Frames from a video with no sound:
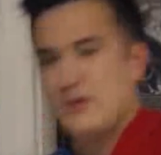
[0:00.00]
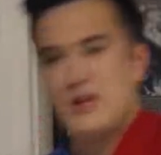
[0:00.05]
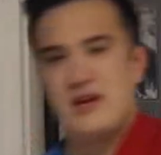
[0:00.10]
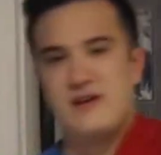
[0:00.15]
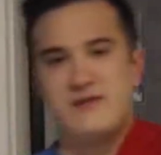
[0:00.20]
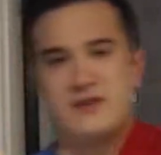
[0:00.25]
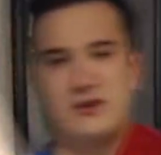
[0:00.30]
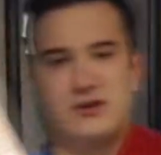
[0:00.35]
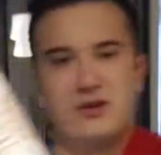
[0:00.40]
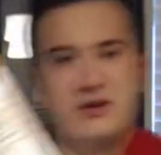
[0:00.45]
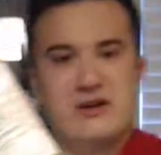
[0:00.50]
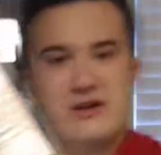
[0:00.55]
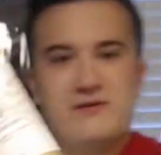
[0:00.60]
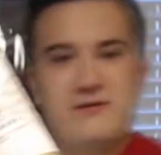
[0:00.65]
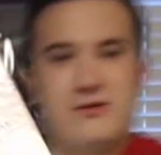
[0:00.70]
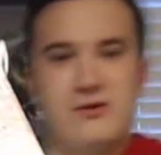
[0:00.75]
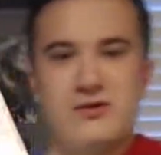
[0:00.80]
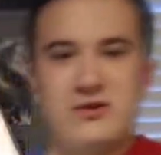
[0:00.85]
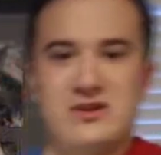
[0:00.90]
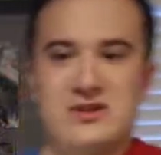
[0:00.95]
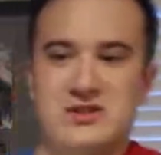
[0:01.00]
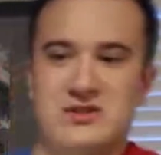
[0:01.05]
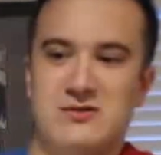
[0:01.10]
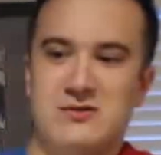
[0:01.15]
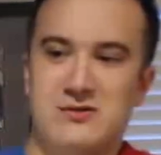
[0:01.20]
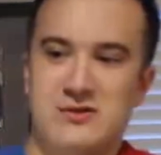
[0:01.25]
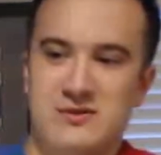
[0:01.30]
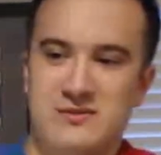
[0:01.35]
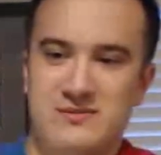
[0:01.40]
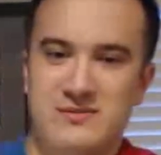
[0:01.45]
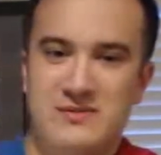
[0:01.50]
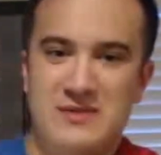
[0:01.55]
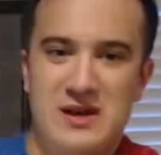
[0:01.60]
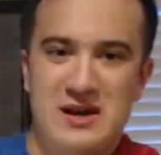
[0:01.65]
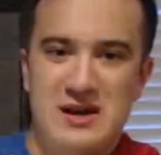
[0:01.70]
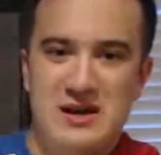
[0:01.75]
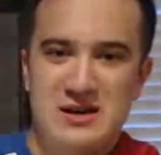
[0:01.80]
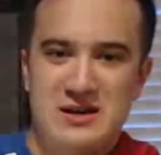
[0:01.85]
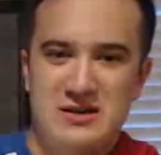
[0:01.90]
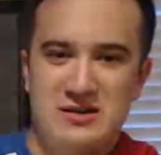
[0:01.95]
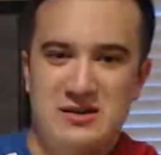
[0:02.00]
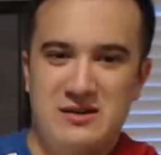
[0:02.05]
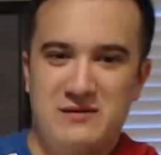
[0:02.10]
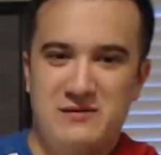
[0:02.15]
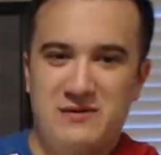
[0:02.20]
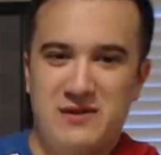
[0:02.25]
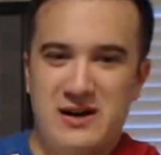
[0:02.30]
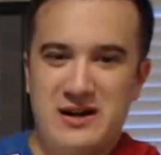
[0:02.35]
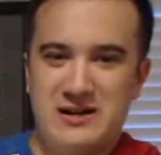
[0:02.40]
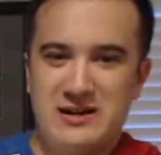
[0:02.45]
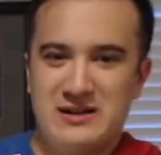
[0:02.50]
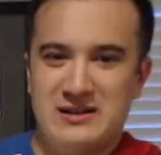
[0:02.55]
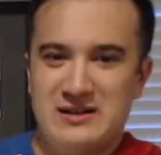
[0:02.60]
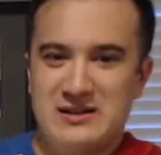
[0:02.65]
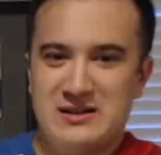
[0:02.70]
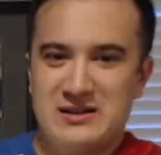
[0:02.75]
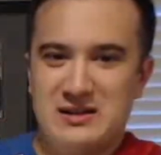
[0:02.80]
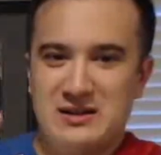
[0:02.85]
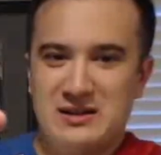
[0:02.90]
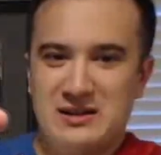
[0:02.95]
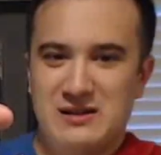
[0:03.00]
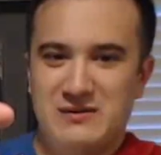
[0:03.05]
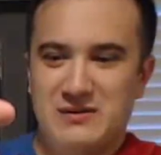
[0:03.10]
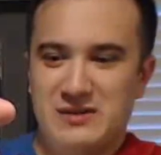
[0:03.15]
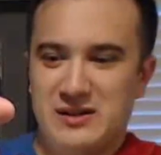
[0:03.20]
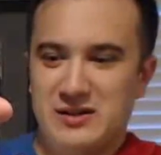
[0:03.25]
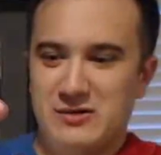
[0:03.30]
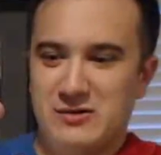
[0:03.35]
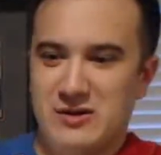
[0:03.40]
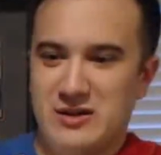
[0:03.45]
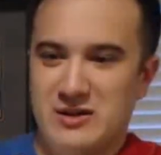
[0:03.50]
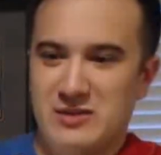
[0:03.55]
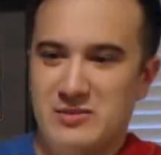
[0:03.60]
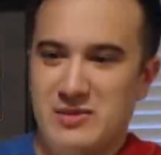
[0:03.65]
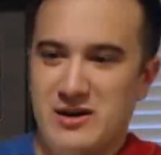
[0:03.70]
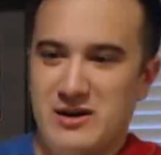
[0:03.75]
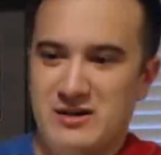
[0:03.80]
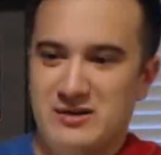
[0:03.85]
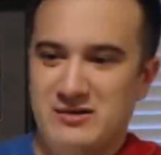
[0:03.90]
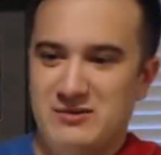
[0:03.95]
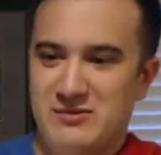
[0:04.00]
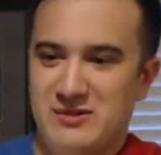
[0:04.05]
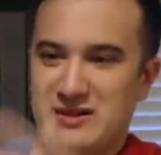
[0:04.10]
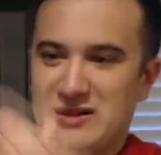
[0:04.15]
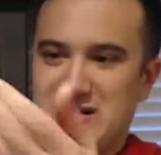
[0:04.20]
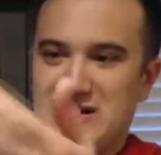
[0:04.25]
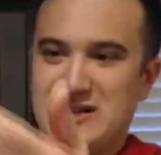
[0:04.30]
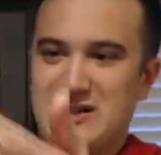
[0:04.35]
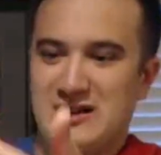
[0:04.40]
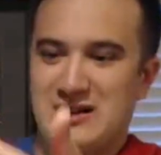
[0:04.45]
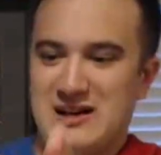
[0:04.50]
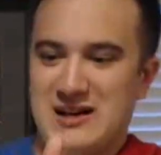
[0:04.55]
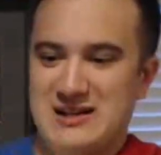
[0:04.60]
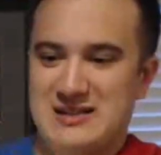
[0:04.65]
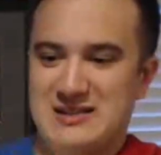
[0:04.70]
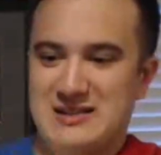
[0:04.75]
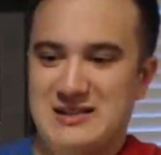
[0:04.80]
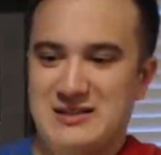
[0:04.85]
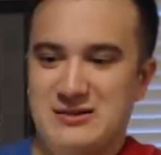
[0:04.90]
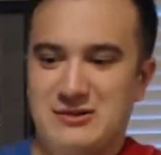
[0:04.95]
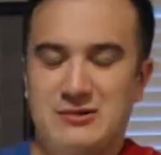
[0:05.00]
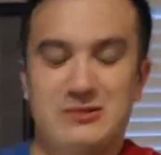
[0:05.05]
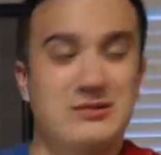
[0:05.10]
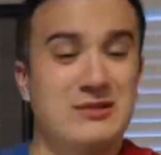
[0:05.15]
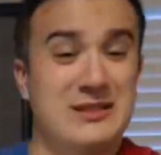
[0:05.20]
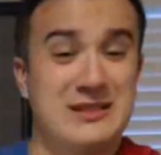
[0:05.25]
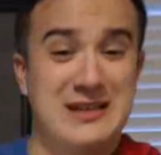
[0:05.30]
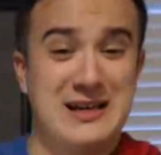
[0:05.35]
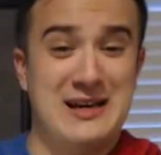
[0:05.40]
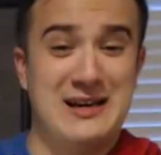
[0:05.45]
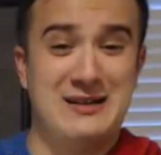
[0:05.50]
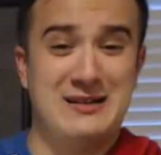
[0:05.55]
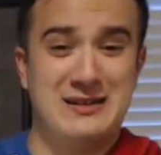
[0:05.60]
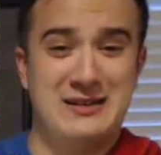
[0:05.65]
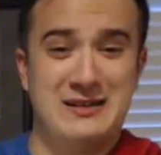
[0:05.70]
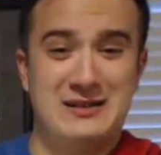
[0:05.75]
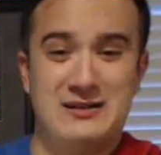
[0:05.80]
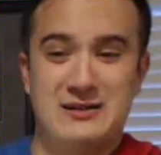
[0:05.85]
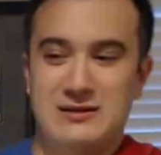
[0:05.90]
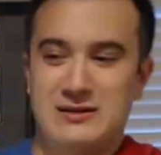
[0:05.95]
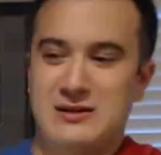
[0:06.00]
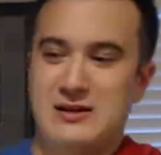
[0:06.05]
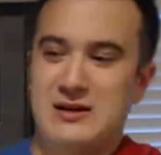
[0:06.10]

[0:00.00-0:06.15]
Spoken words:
If you're looking for it in the store, you can find it in this lovely green bottle with the classic old Italian